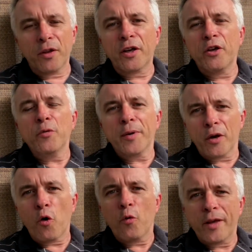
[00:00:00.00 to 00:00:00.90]

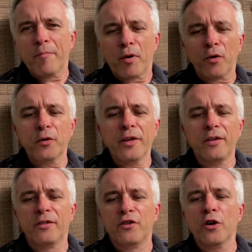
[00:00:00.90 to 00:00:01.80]
cubicle
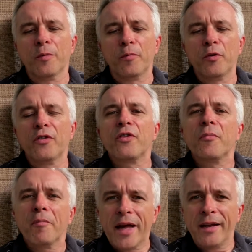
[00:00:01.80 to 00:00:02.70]
employee's job is to
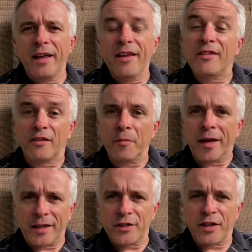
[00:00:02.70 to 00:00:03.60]

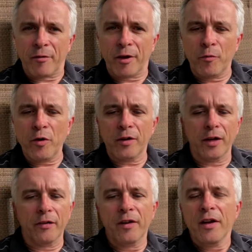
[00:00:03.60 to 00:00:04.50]
manage their own
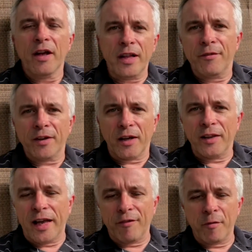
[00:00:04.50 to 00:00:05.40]
workload, and even though
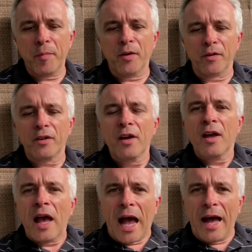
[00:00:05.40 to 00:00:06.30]
they have a boss,
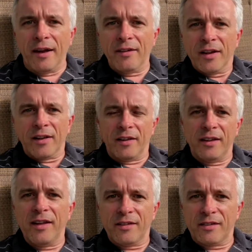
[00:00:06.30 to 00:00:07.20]
and
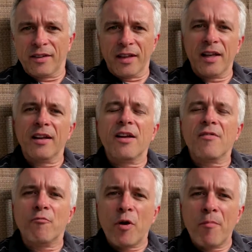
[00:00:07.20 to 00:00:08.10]
this
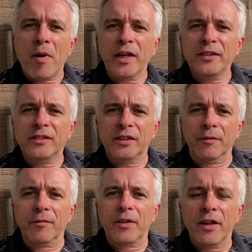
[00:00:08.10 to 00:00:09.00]
reminds
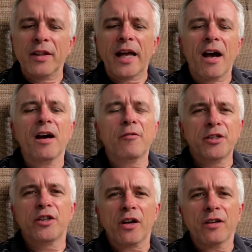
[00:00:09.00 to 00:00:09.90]
them that they are
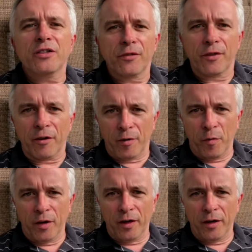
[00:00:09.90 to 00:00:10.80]
in charge of their own
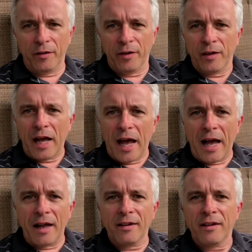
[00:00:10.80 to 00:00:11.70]
workload
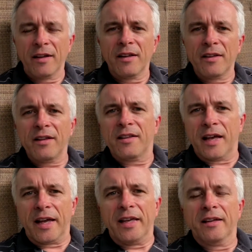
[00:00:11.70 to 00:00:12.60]
and that
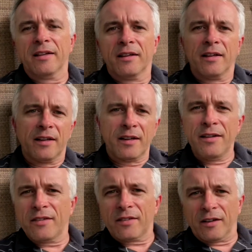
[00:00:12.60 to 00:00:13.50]
they can
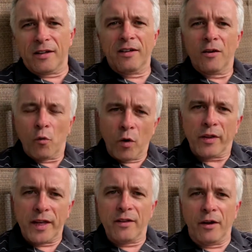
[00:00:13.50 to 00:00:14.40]
decide what
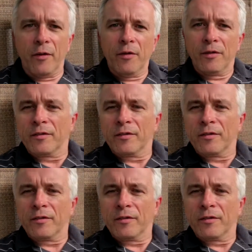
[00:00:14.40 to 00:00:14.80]
they do,